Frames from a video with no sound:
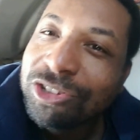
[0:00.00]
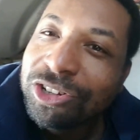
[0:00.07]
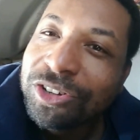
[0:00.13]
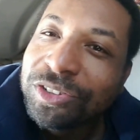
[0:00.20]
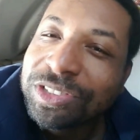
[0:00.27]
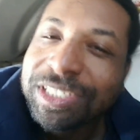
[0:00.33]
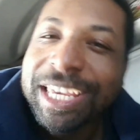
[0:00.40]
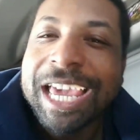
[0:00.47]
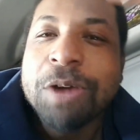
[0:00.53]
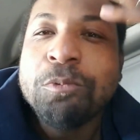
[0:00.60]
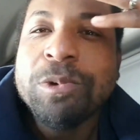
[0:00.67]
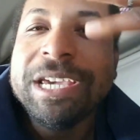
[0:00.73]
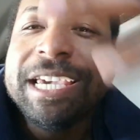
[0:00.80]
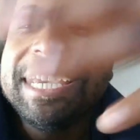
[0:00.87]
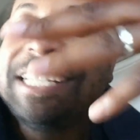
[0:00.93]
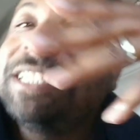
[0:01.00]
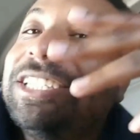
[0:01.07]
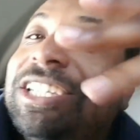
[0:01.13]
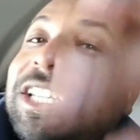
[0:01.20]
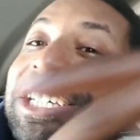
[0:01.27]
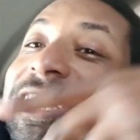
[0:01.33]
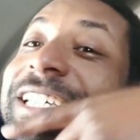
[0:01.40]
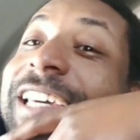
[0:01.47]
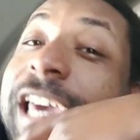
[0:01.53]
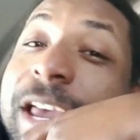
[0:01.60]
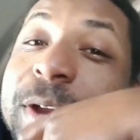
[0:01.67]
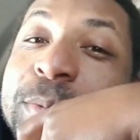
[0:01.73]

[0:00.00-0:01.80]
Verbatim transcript: You know what I'm saying? We is good.